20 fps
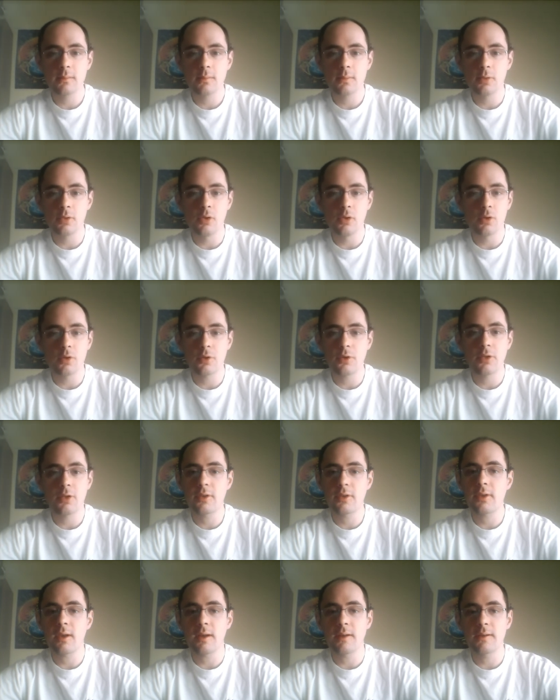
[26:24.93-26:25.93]
There's
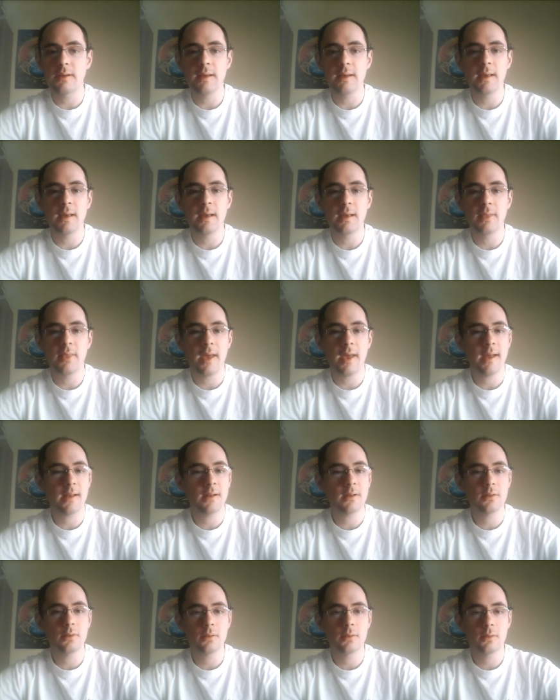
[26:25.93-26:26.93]
this idea
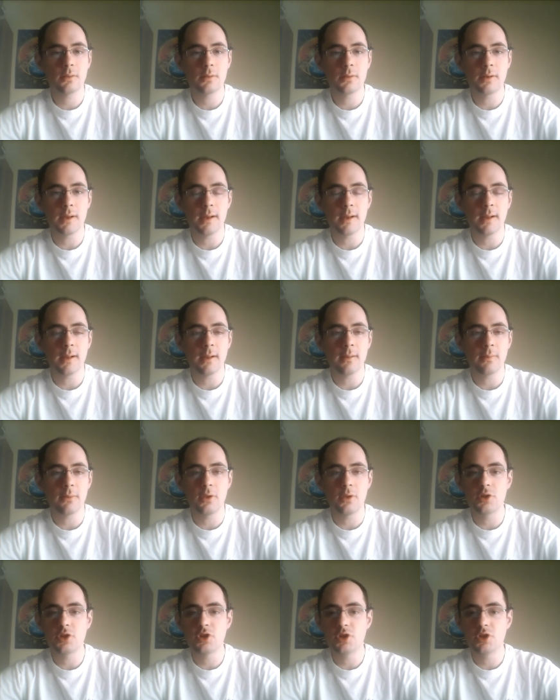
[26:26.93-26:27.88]
that the